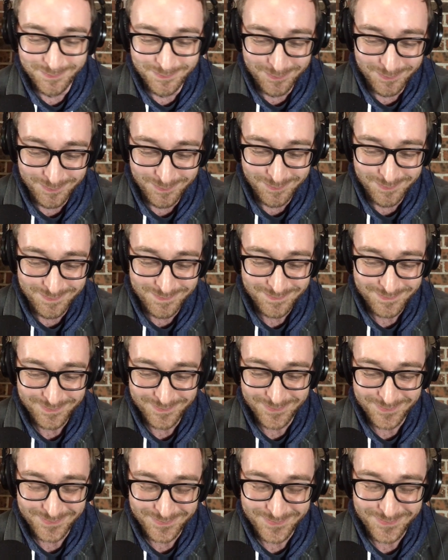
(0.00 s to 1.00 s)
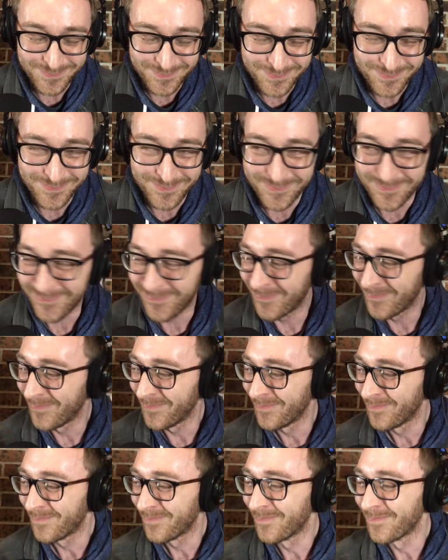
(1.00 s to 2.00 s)

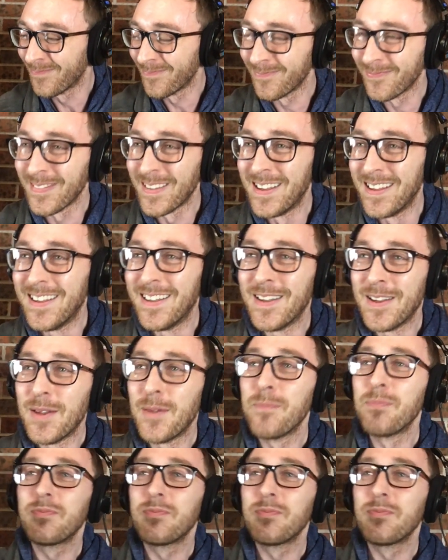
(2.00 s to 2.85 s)
Nothing is said.